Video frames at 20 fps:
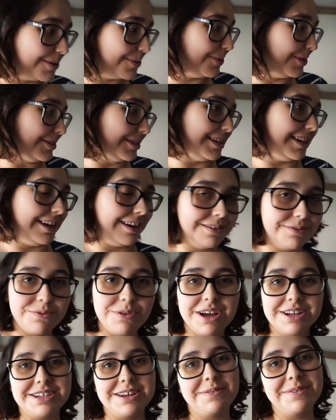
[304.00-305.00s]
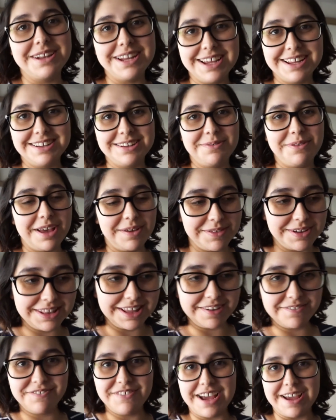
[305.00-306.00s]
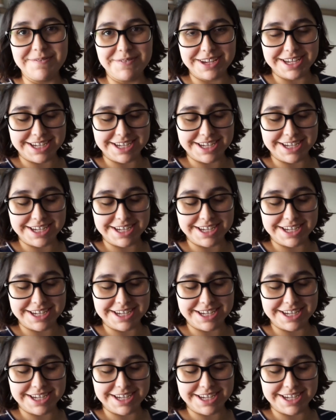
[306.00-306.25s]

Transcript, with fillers: We'll see. Watch, I'm gonna end up having like five